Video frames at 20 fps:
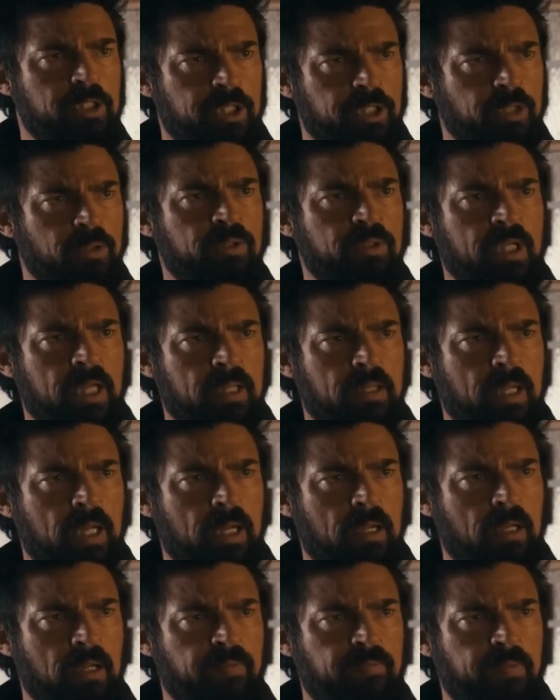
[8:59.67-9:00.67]
he
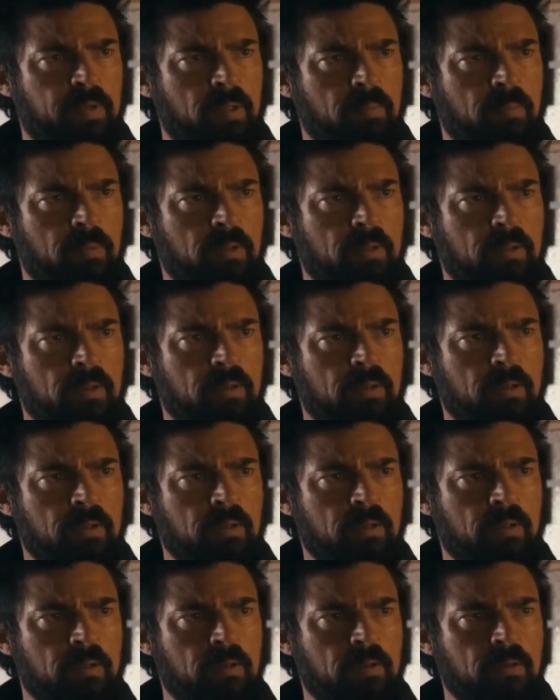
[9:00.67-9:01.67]
continues to make his blood
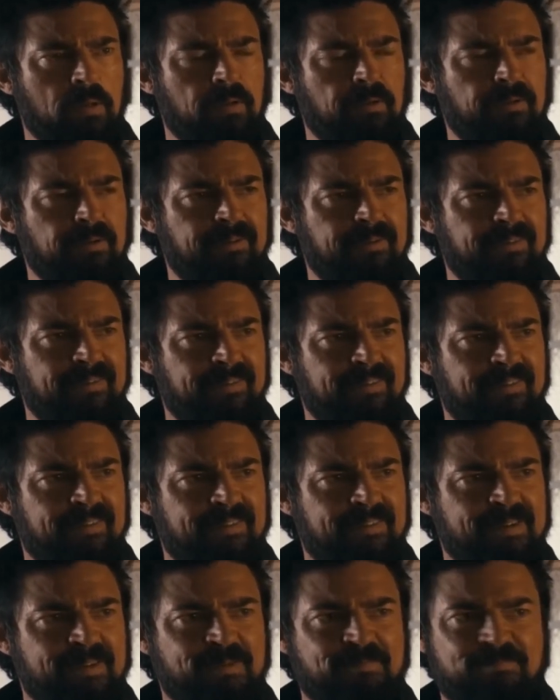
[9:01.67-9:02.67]
boil by fueling it
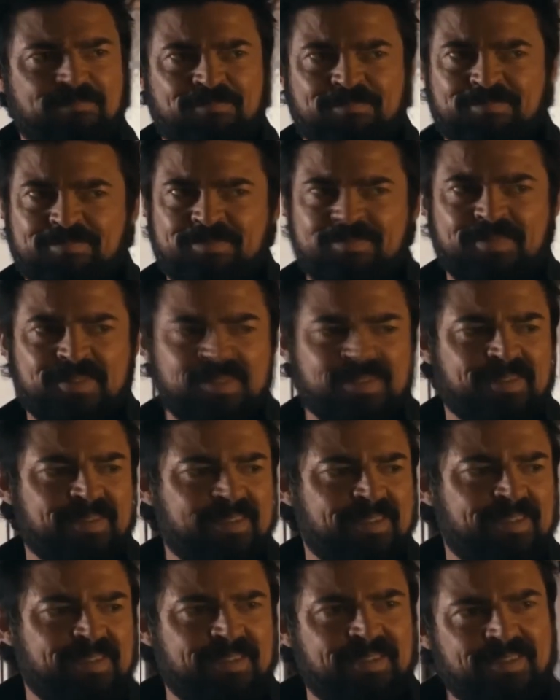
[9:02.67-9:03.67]
with rage,
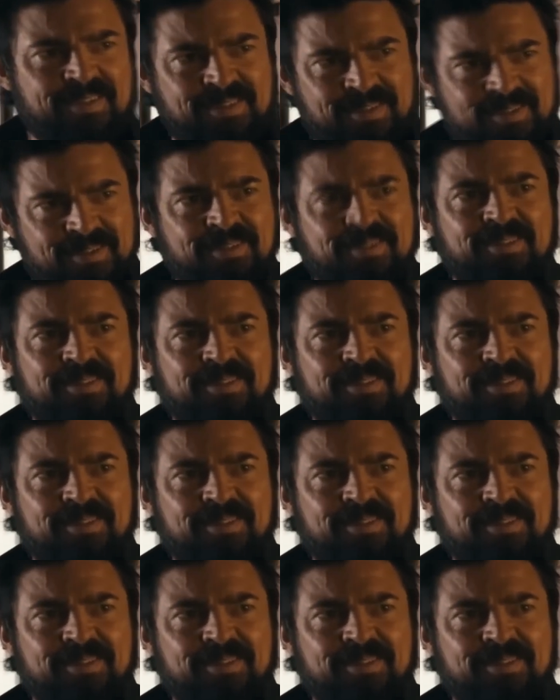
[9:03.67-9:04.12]
vengeance, and